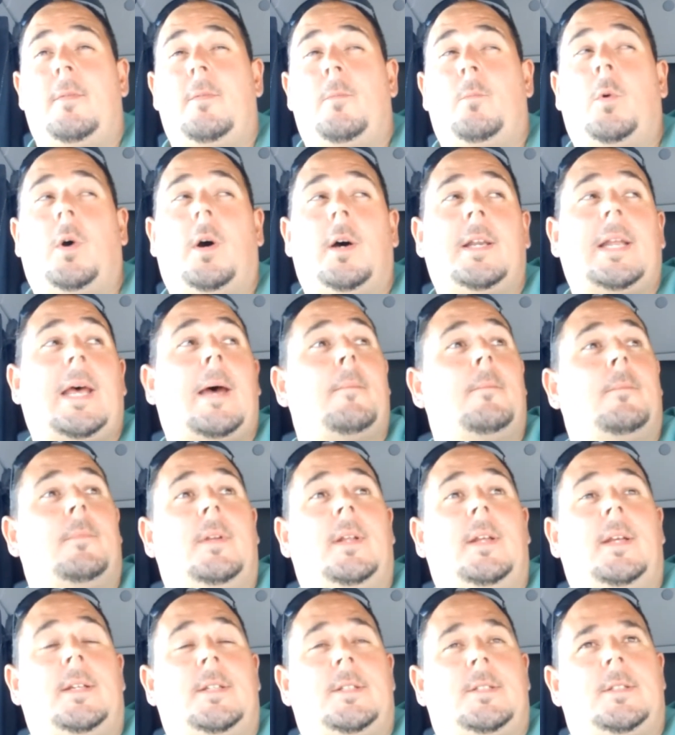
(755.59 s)
What had happened
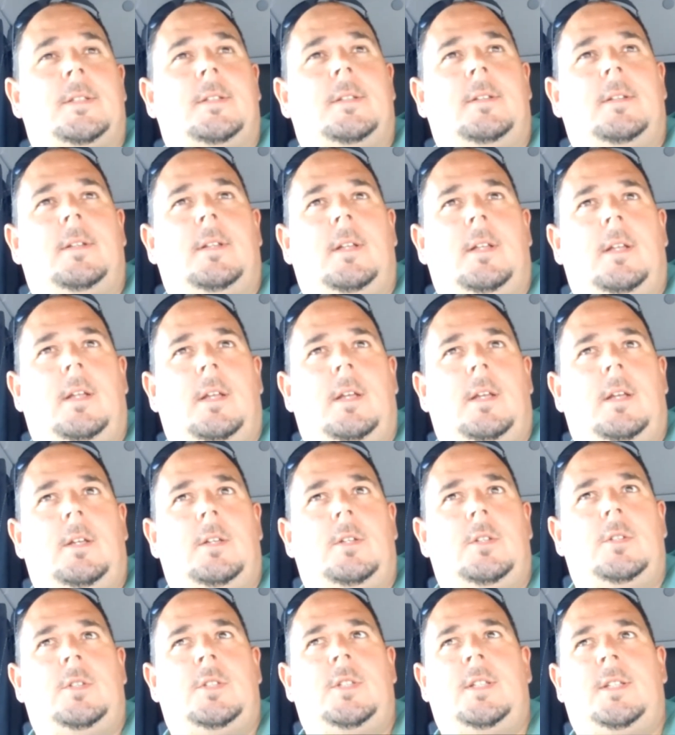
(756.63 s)
is
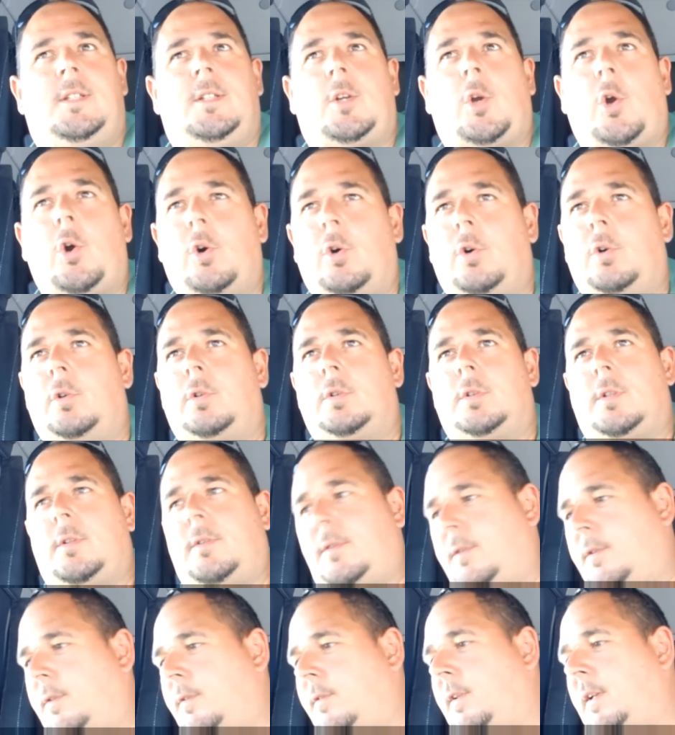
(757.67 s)
she'd caught
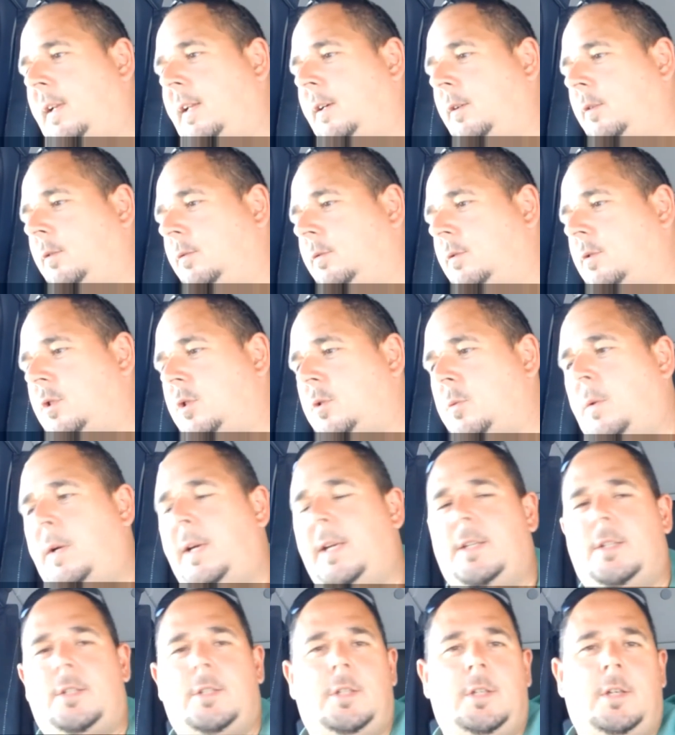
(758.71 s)
the little
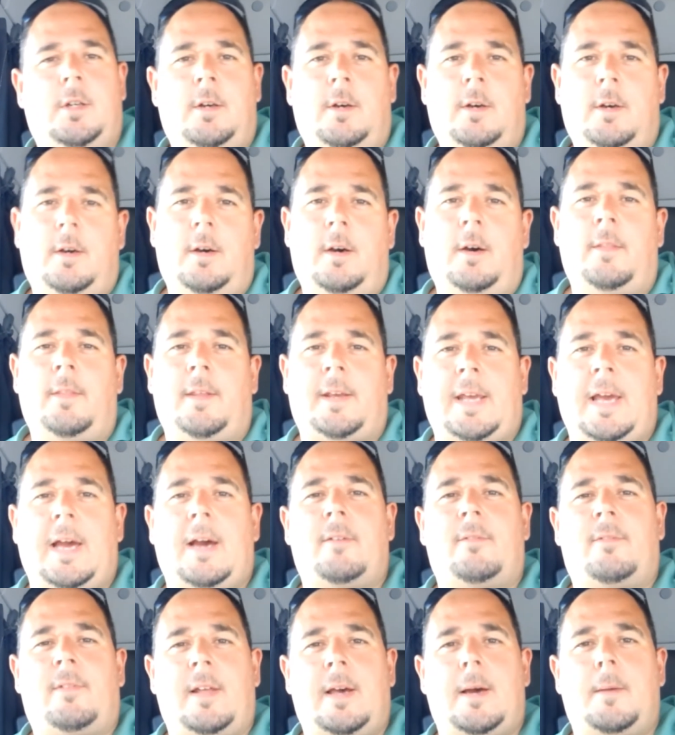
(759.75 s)
switch on the
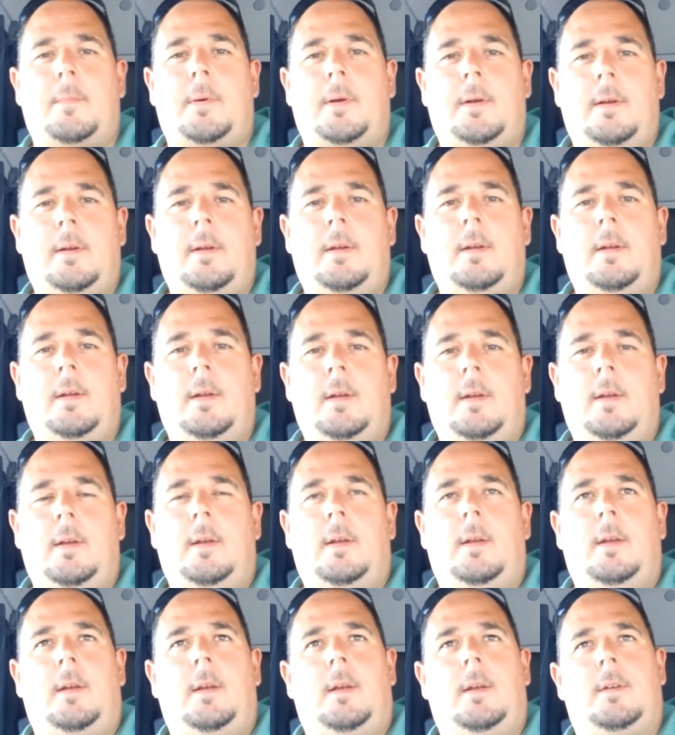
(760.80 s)
cat flap.
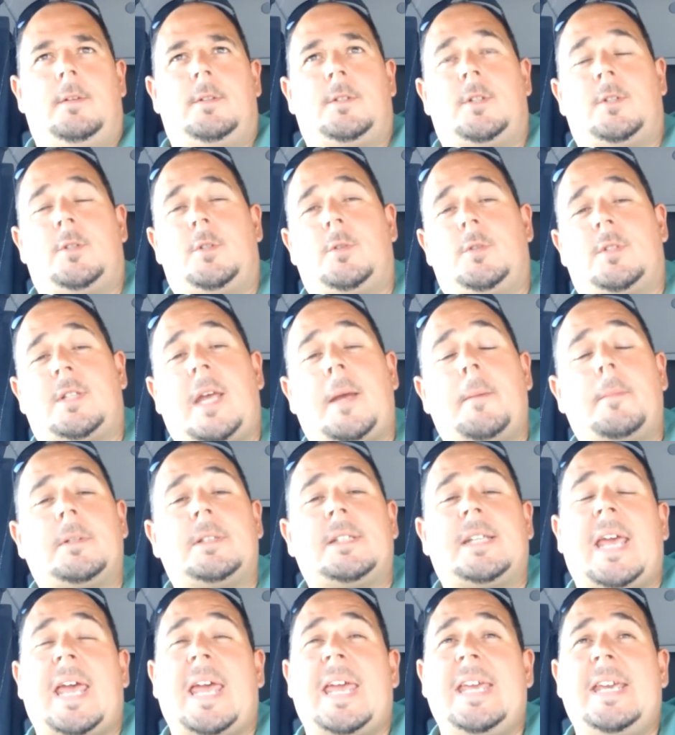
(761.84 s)
So she was able
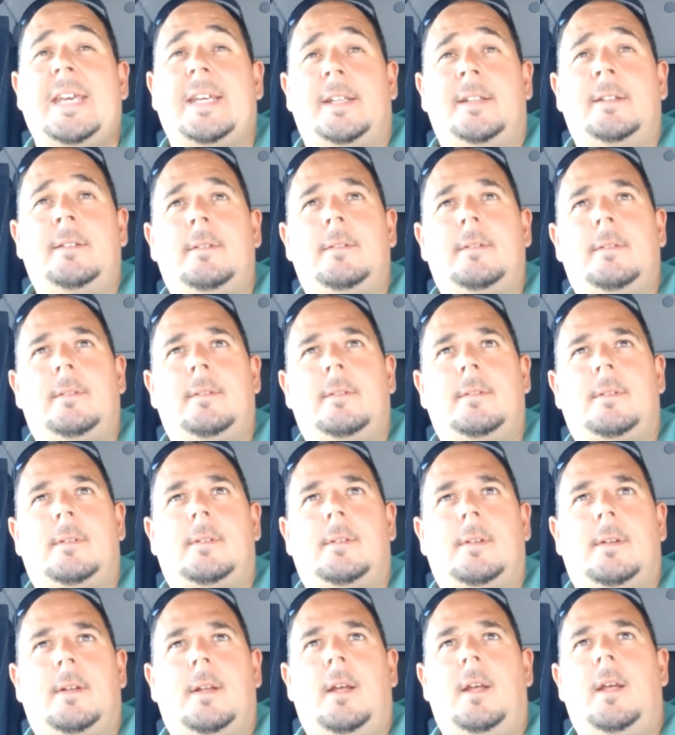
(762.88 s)
to get in,
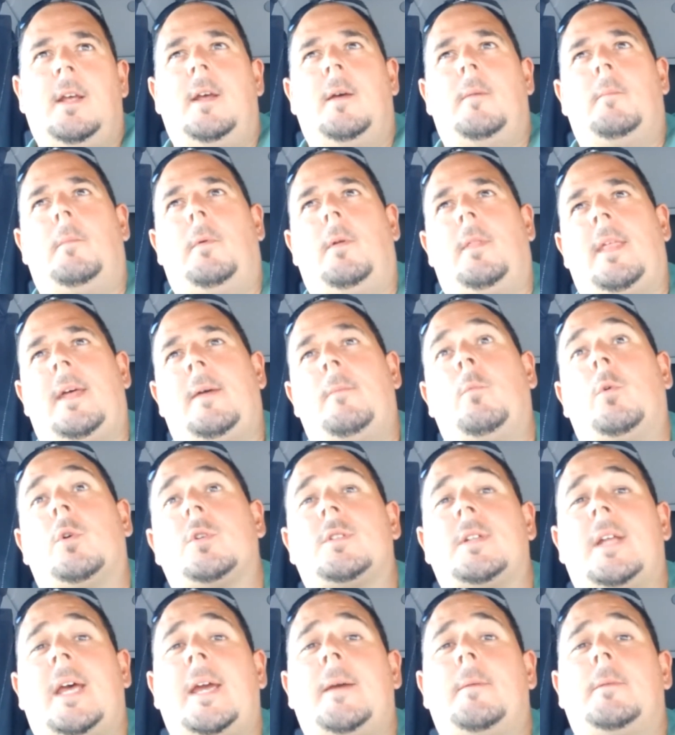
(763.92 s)
but then
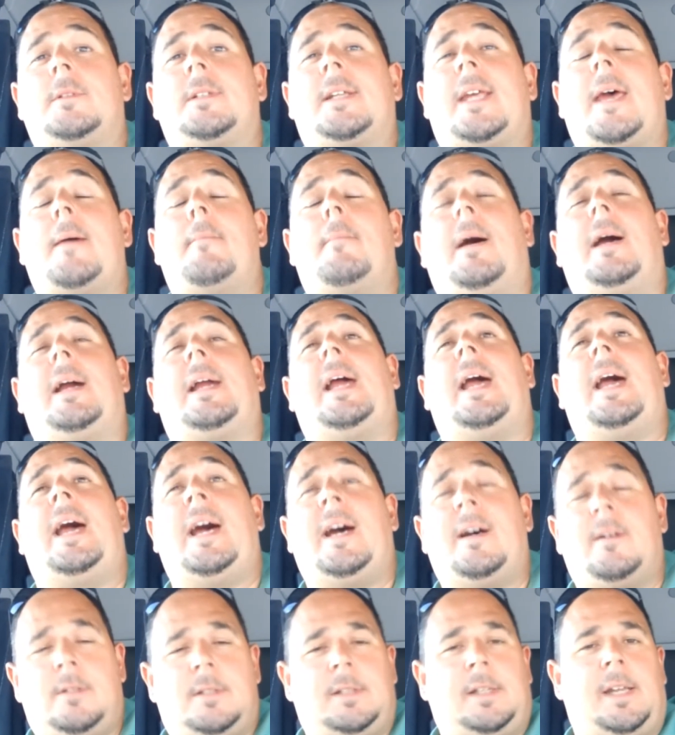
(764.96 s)
wasn't able to get back
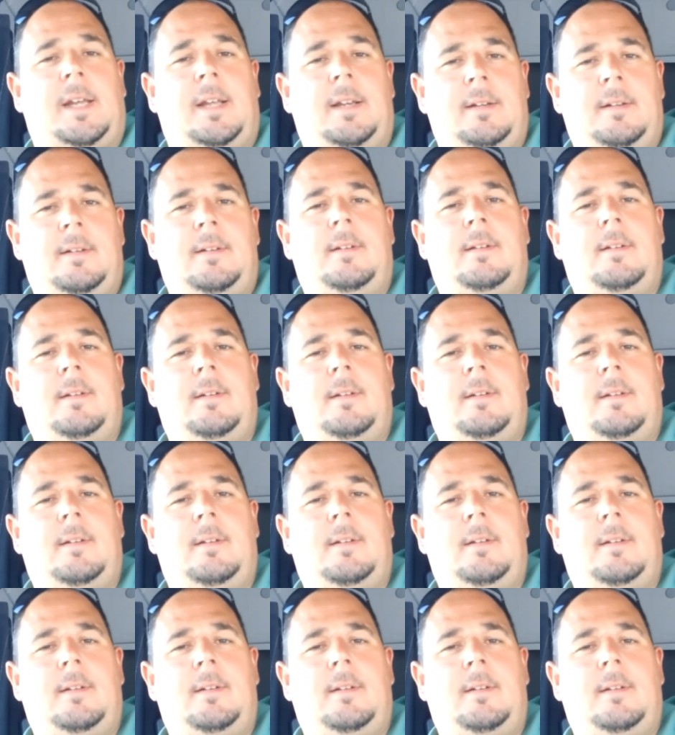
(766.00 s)
out again.